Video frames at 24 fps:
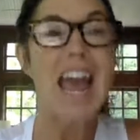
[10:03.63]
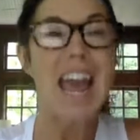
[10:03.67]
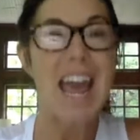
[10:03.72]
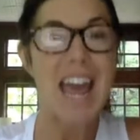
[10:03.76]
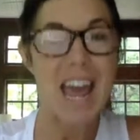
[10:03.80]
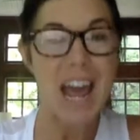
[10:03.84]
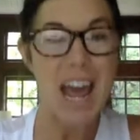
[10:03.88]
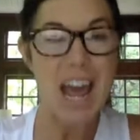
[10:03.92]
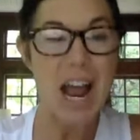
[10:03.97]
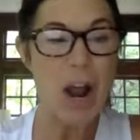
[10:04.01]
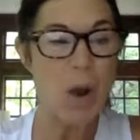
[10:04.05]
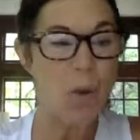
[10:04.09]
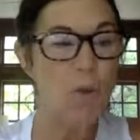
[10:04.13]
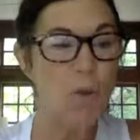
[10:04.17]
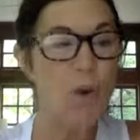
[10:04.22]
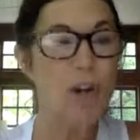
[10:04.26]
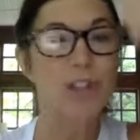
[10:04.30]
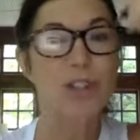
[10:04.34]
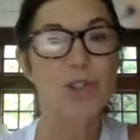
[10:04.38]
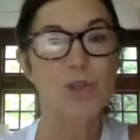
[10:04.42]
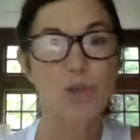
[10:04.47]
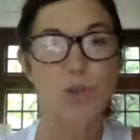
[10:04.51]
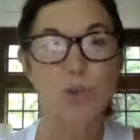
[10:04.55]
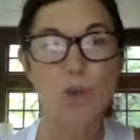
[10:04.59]
It
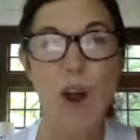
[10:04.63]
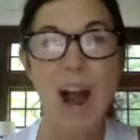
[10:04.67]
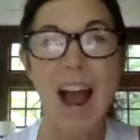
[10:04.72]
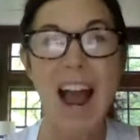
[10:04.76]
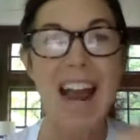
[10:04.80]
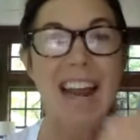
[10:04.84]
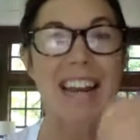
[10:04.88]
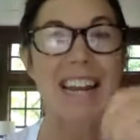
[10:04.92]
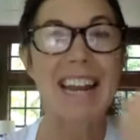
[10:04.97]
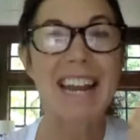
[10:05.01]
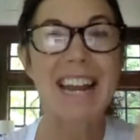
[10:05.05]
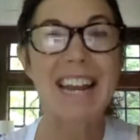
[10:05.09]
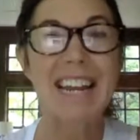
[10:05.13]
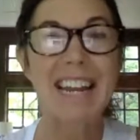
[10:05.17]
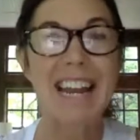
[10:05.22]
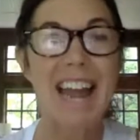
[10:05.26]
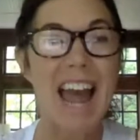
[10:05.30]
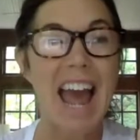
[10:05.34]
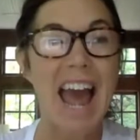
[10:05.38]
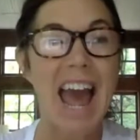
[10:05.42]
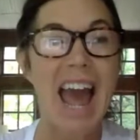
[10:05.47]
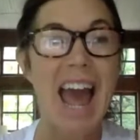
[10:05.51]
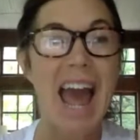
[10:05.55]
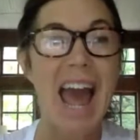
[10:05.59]
was
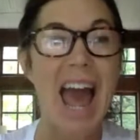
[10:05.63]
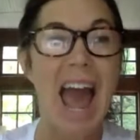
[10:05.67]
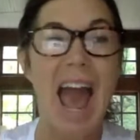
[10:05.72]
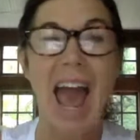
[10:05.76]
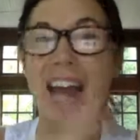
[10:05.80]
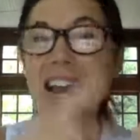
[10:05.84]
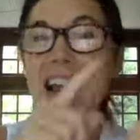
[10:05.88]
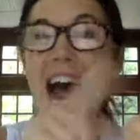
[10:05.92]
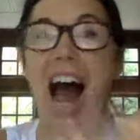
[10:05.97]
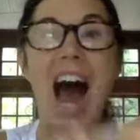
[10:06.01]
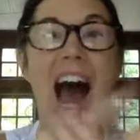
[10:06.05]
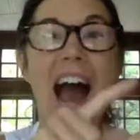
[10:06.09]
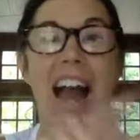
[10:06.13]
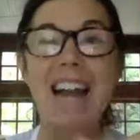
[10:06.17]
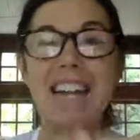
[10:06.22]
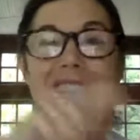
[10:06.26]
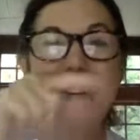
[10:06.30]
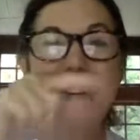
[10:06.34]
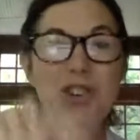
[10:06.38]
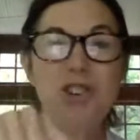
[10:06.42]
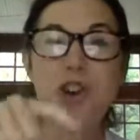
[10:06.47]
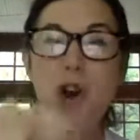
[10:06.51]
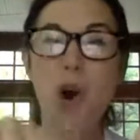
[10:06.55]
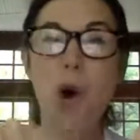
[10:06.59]
writing, and I
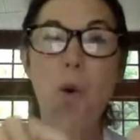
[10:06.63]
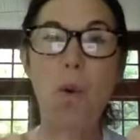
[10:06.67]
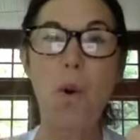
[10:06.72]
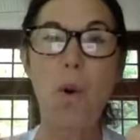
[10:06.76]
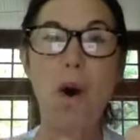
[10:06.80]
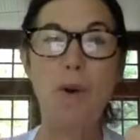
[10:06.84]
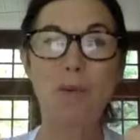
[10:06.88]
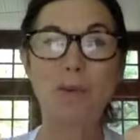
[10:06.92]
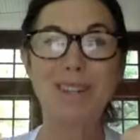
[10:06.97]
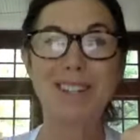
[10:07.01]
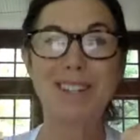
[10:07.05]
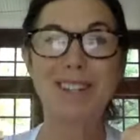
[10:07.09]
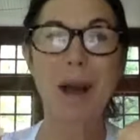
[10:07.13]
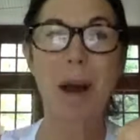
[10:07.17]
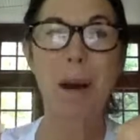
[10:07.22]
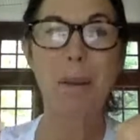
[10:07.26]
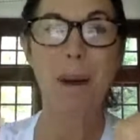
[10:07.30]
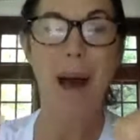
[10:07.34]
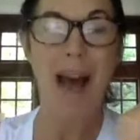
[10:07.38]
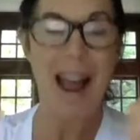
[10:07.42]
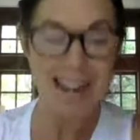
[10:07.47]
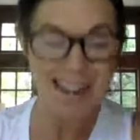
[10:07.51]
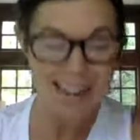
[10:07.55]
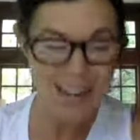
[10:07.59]
didn't know
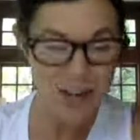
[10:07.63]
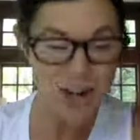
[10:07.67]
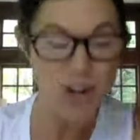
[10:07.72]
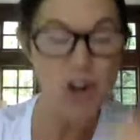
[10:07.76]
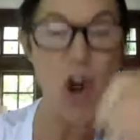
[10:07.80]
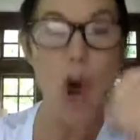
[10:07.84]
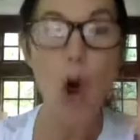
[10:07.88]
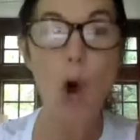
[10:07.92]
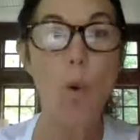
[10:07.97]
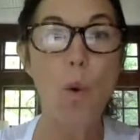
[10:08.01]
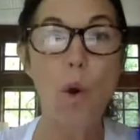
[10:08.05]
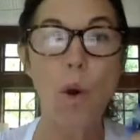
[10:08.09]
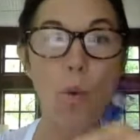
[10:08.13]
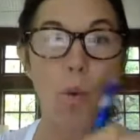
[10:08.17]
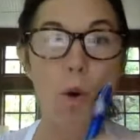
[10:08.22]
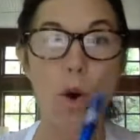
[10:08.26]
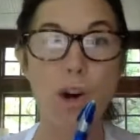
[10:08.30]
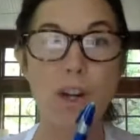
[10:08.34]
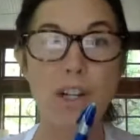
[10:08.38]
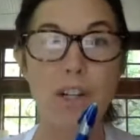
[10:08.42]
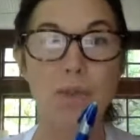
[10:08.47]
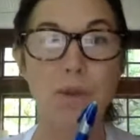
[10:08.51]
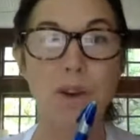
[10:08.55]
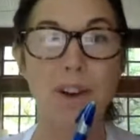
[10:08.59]
I didn't know what
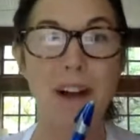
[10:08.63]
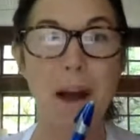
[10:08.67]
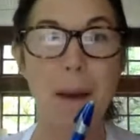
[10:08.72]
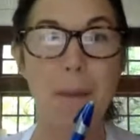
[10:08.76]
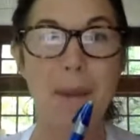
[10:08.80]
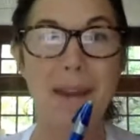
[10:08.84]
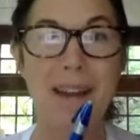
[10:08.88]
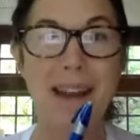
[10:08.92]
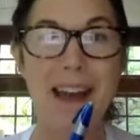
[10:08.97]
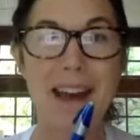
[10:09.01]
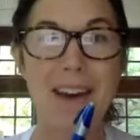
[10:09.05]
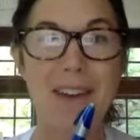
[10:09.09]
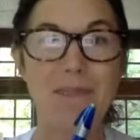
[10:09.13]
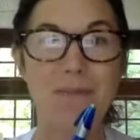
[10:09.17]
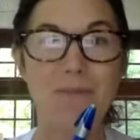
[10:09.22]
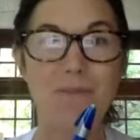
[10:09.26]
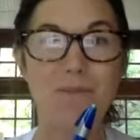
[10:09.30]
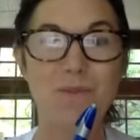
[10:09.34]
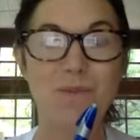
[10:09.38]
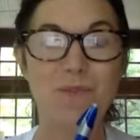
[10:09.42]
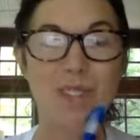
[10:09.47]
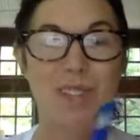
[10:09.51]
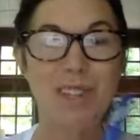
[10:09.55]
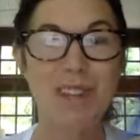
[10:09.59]
words were coming out.
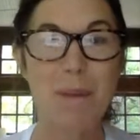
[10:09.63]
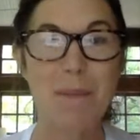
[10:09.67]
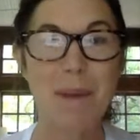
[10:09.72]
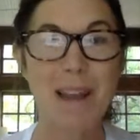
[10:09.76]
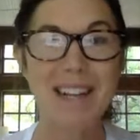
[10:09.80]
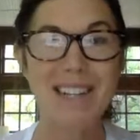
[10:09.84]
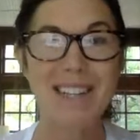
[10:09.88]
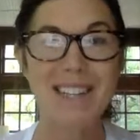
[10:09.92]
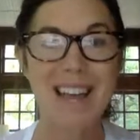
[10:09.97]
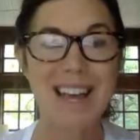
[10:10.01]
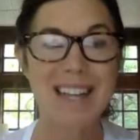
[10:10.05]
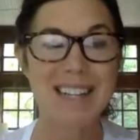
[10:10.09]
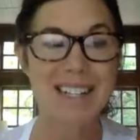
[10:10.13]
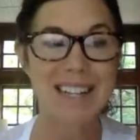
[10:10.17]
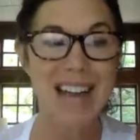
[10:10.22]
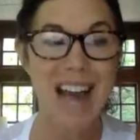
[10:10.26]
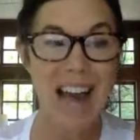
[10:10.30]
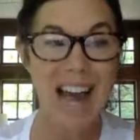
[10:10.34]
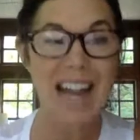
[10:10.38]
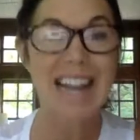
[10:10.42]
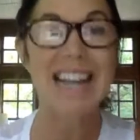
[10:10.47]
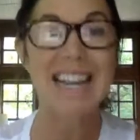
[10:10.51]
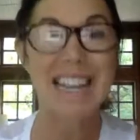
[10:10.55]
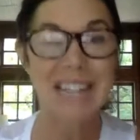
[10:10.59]
Does that make sense?
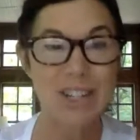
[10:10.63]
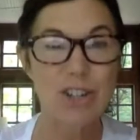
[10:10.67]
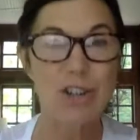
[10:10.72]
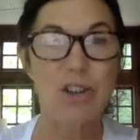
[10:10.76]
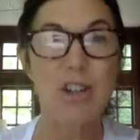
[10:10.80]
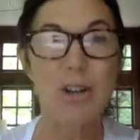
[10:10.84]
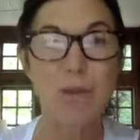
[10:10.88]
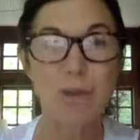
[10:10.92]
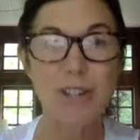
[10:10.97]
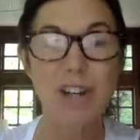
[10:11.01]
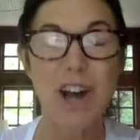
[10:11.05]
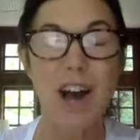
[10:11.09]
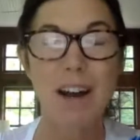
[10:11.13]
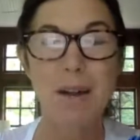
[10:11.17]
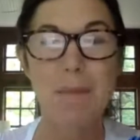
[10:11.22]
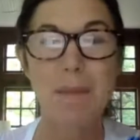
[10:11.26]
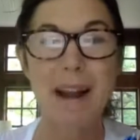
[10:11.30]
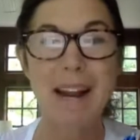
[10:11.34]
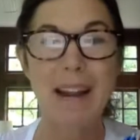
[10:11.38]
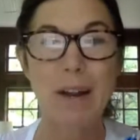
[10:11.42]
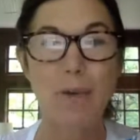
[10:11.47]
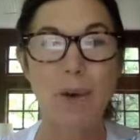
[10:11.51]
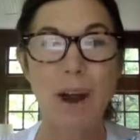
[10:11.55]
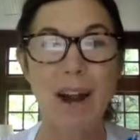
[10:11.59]
I literally was
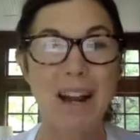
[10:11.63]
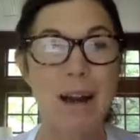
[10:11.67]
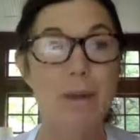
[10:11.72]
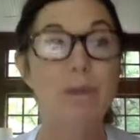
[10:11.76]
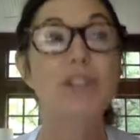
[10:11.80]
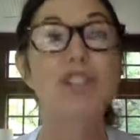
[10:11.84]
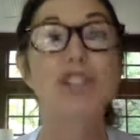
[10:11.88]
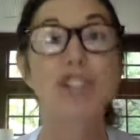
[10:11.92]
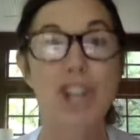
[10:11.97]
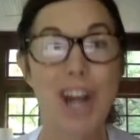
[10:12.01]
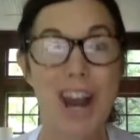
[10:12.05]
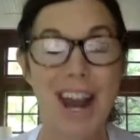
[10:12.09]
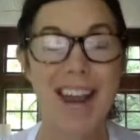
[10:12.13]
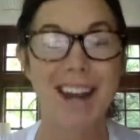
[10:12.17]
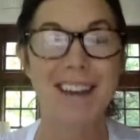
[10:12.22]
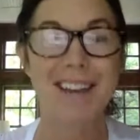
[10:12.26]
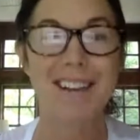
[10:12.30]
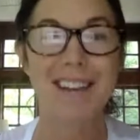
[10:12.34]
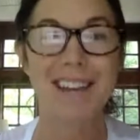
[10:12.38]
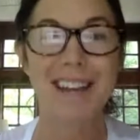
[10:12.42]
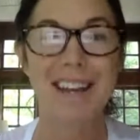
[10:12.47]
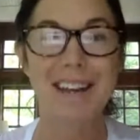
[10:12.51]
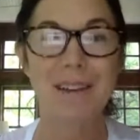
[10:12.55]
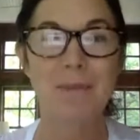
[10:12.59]
automatic writing. I was
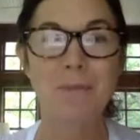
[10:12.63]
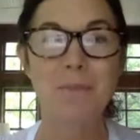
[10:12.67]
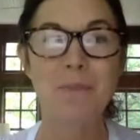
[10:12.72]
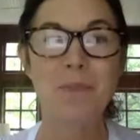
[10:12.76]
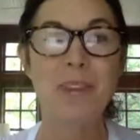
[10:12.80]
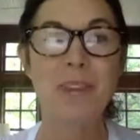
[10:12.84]
channeling.